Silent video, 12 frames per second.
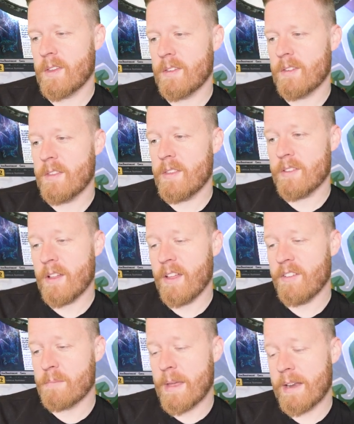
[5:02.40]
So these things all
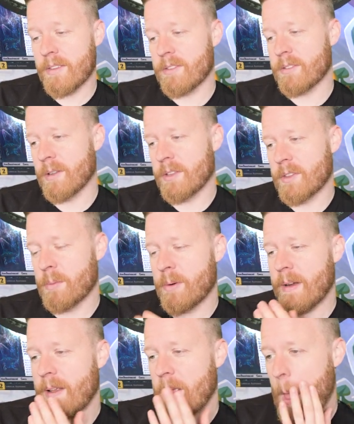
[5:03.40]
have menace, so like they're
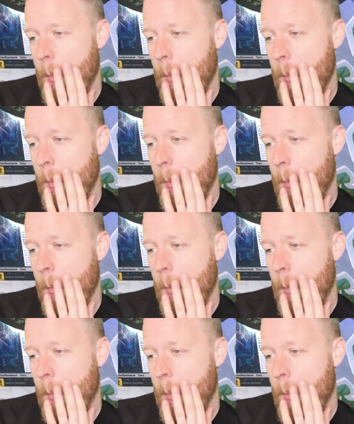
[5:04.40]
pretty